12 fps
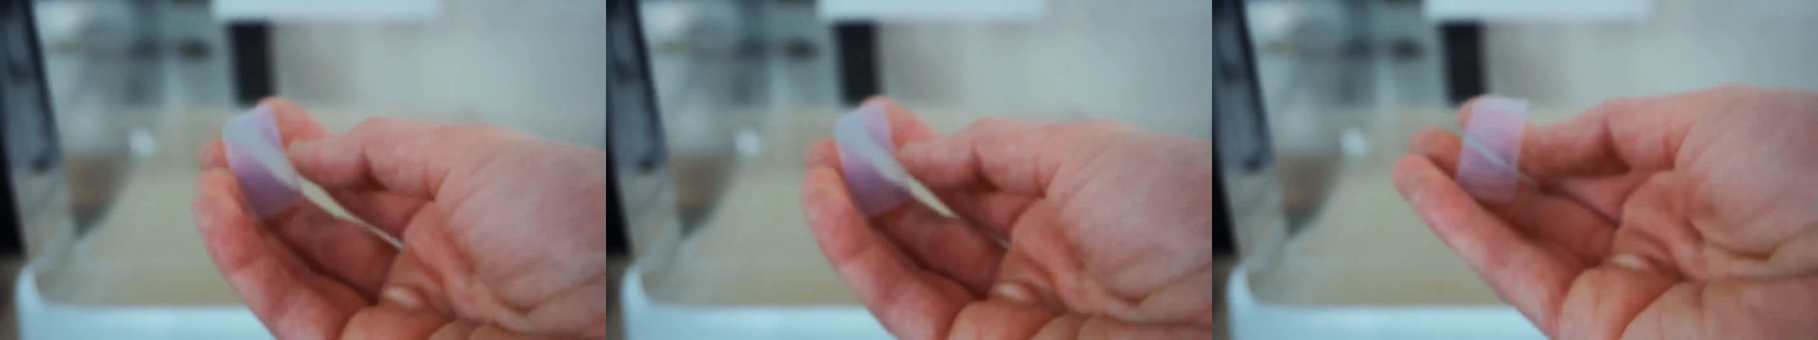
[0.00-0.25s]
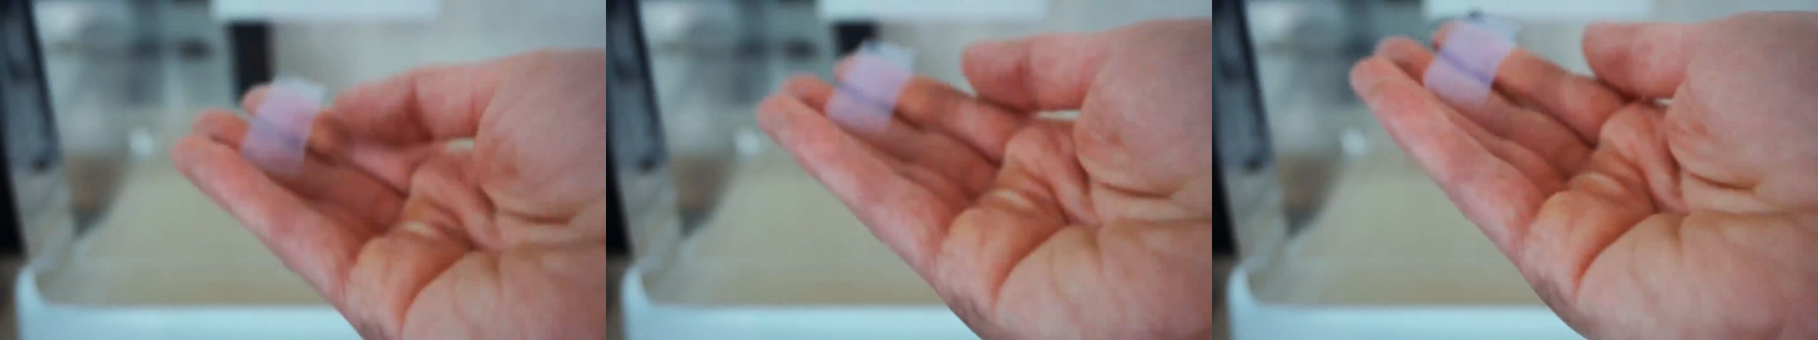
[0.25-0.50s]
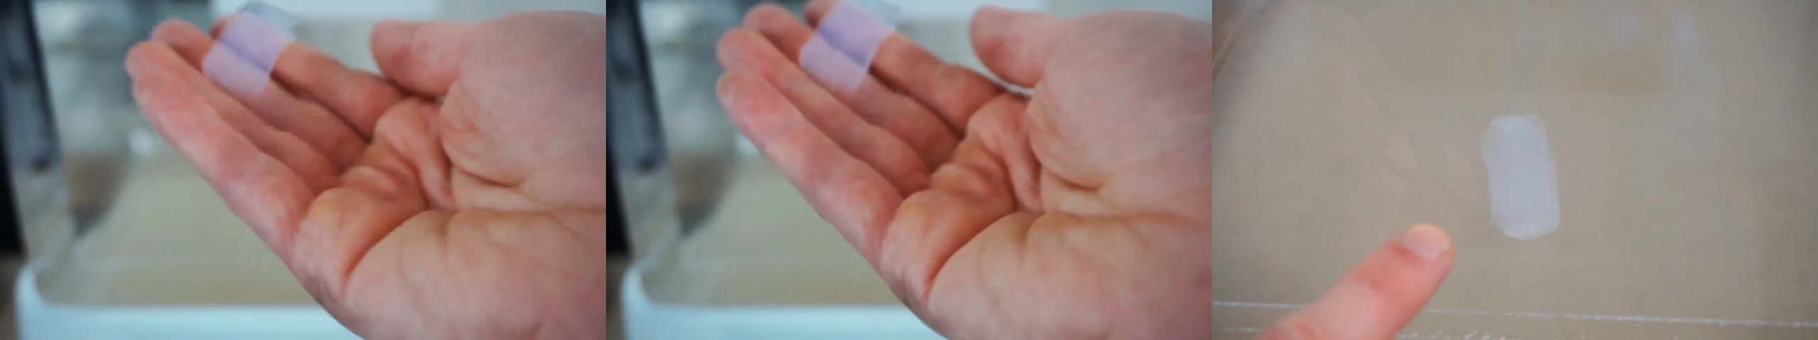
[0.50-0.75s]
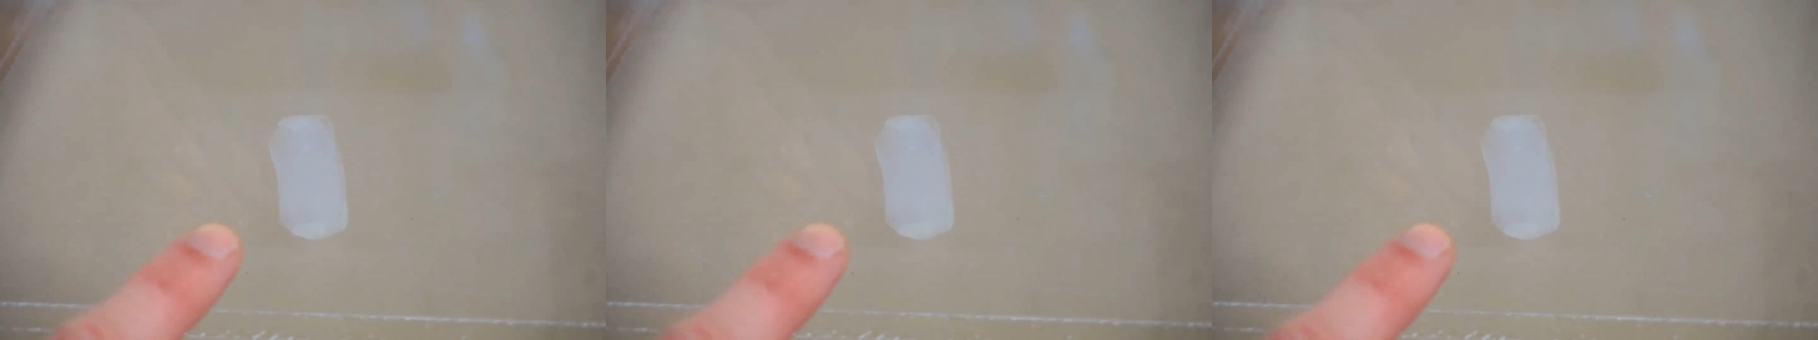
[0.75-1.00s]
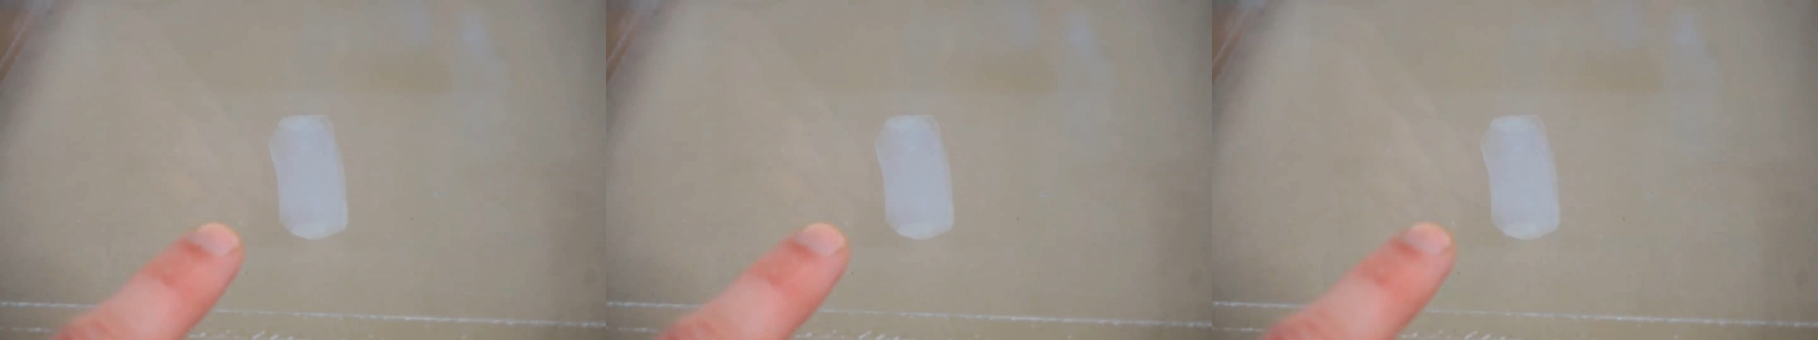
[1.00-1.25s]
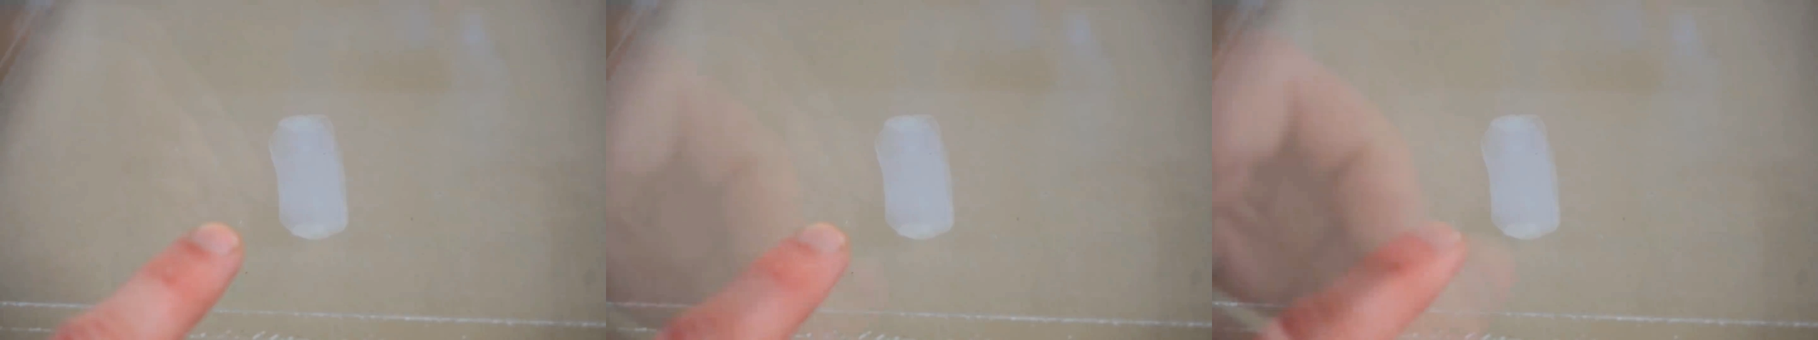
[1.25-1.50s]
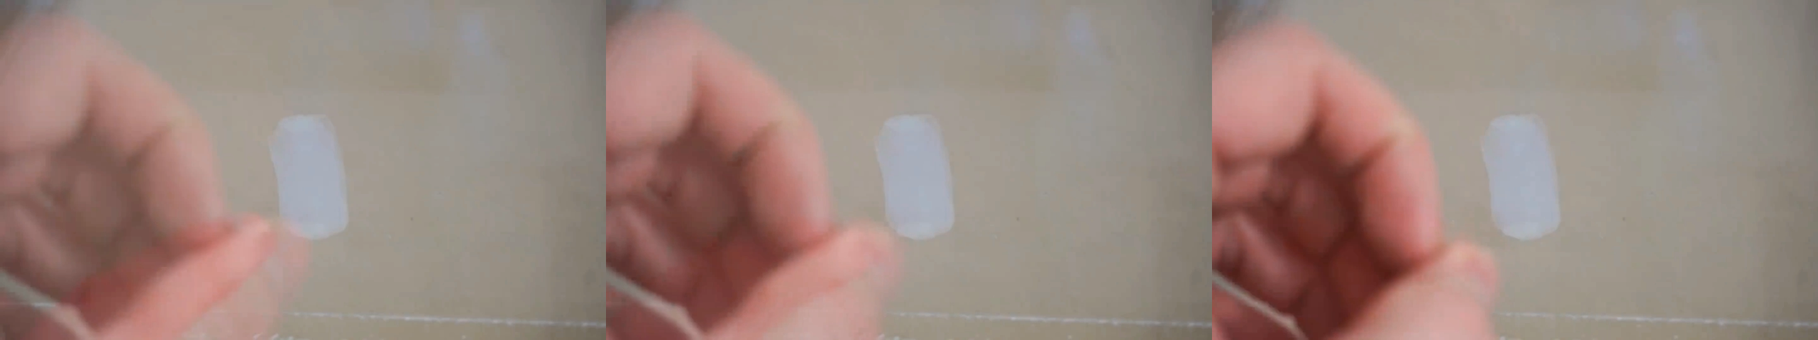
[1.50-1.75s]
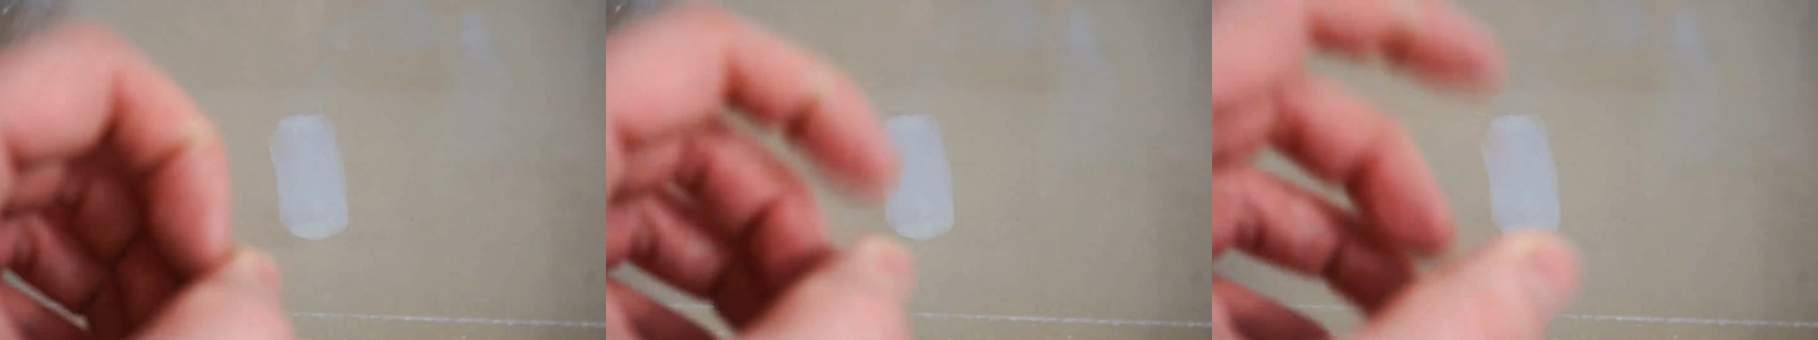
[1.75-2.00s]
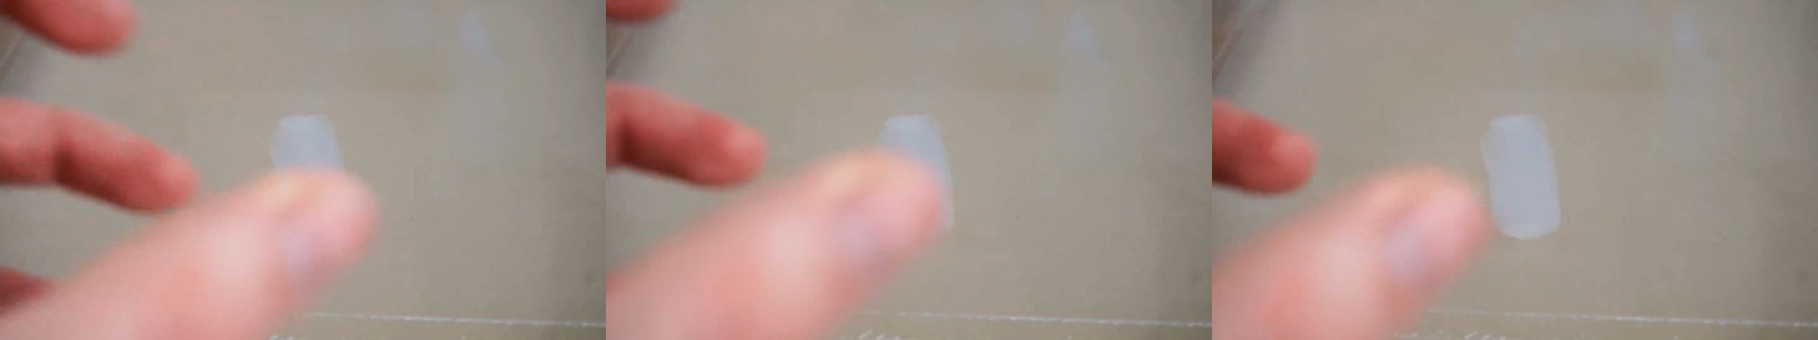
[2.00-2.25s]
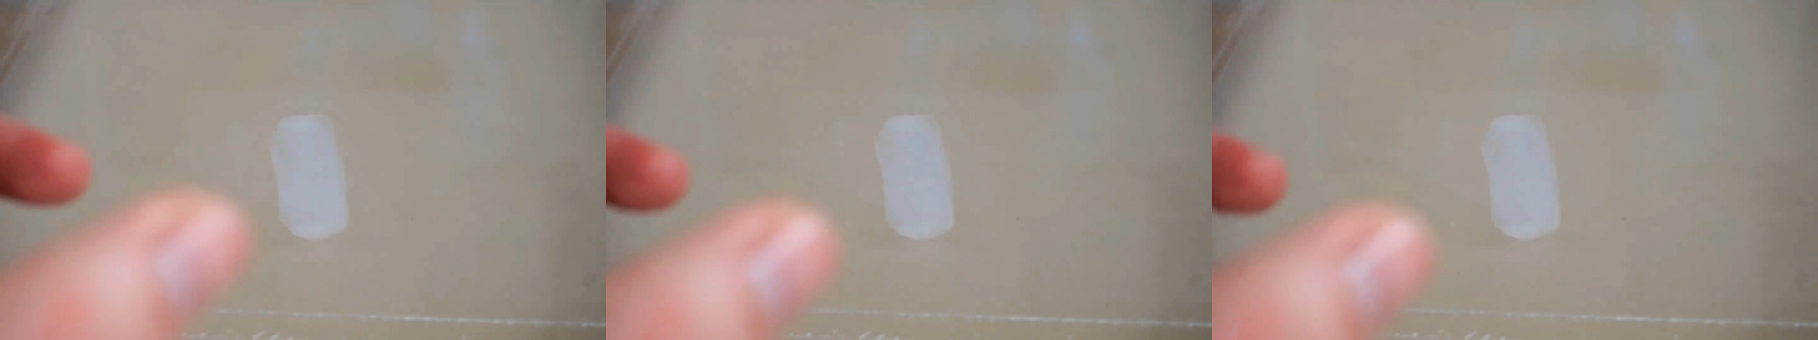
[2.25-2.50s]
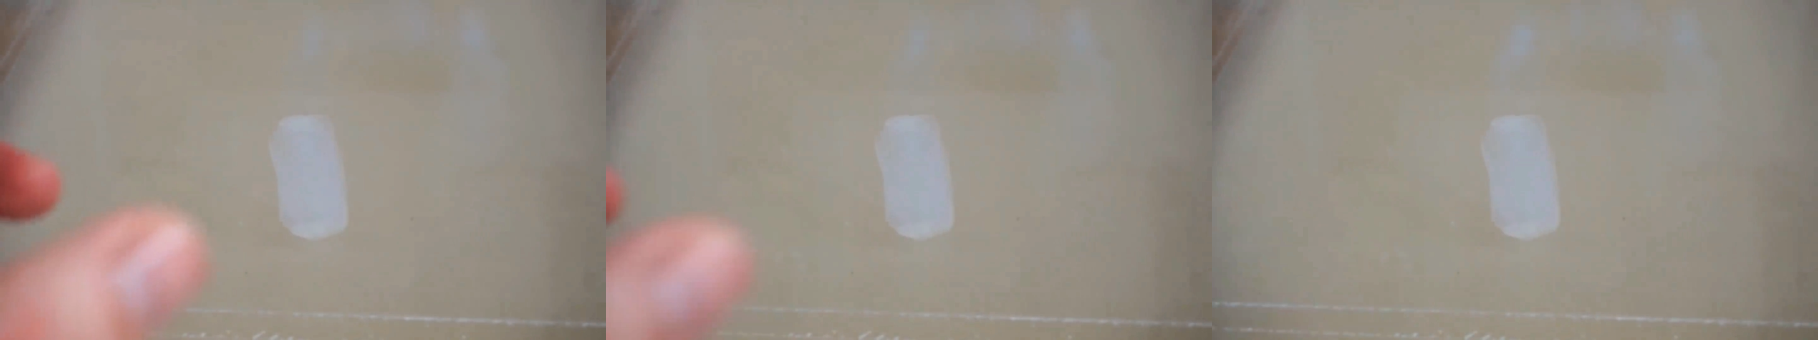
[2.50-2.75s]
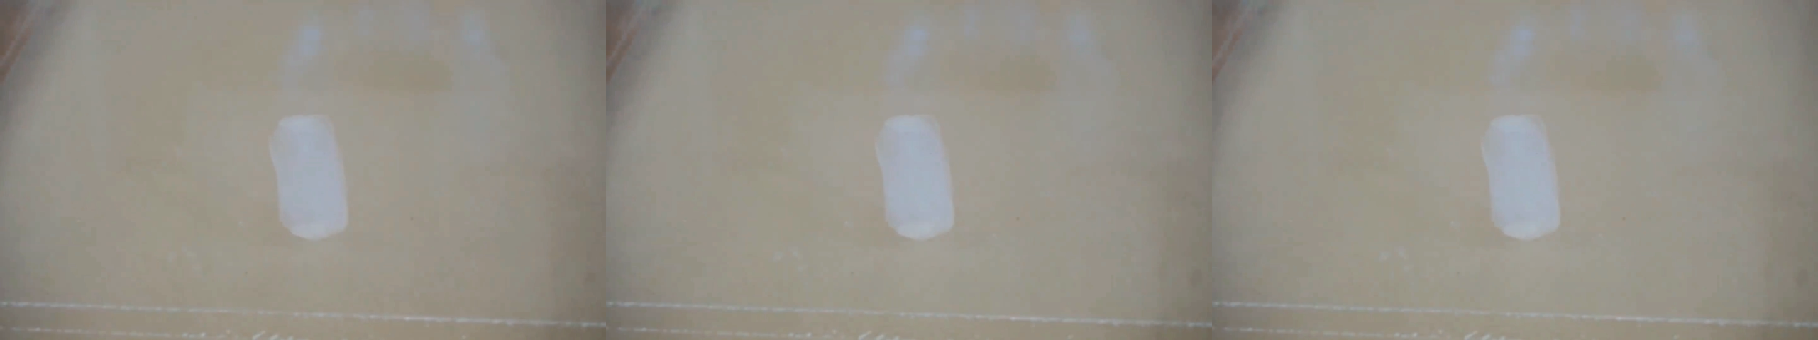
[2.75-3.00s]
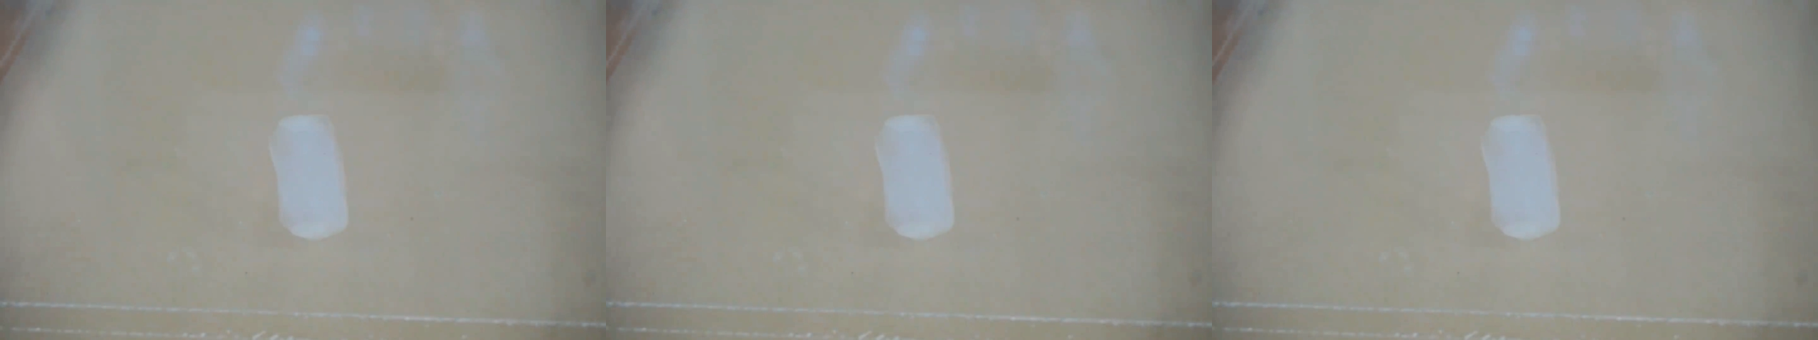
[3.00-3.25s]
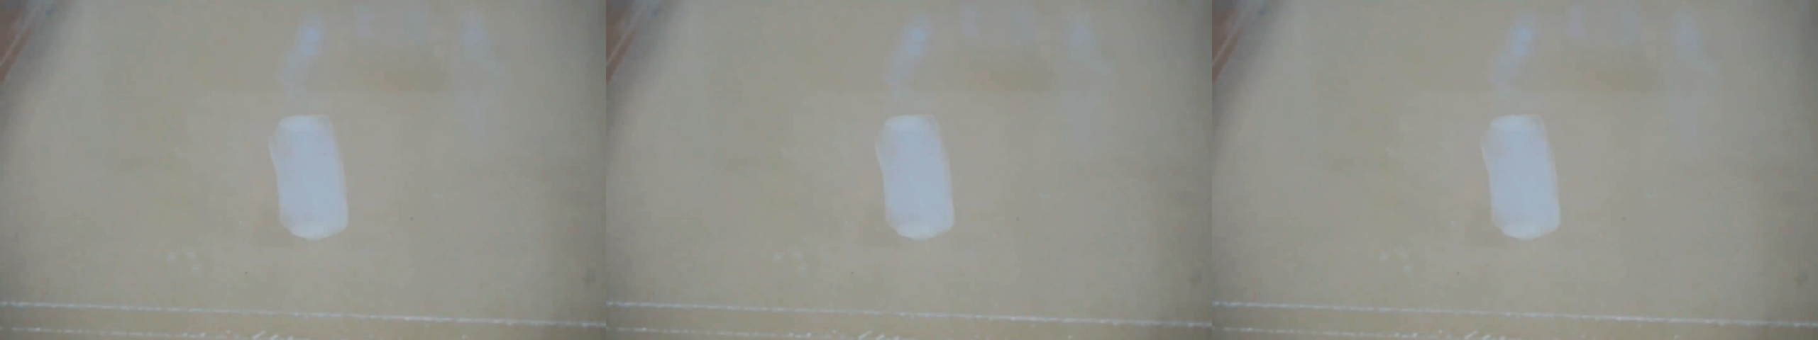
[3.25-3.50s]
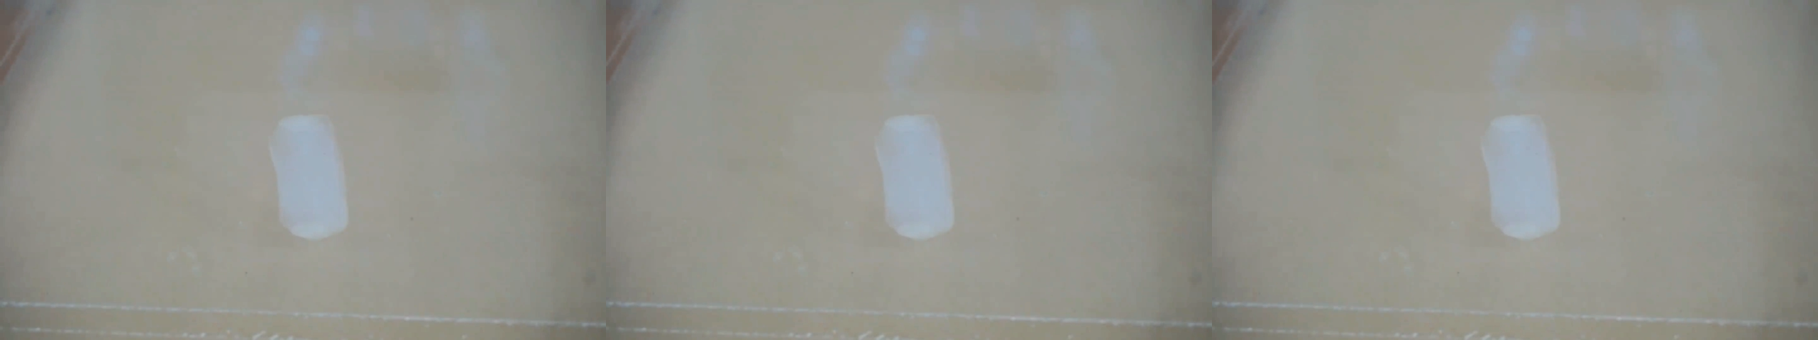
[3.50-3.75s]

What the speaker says: (no speaker visible)